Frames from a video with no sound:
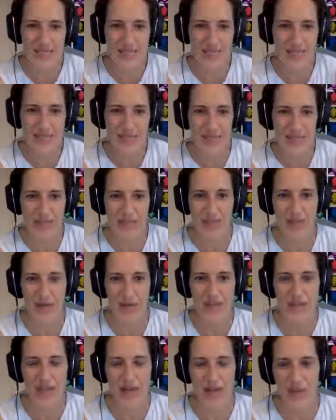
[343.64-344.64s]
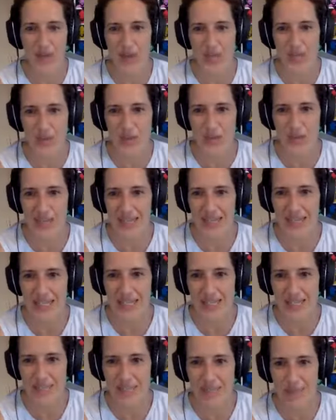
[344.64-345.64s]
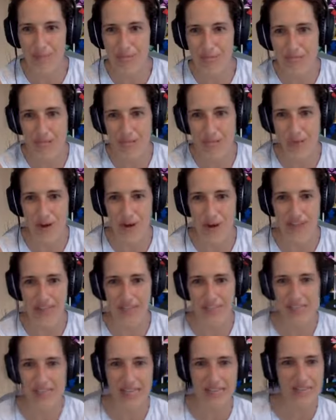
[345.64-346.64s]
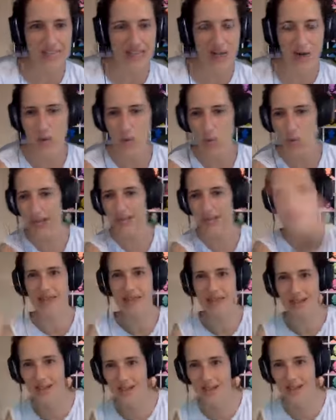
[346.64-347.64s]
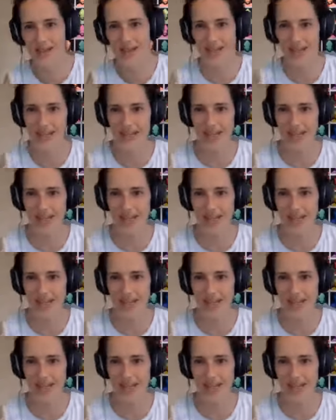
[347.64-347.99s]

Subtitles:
a little bit about how the yoga scene in Pittsburgh is? That's now quite the...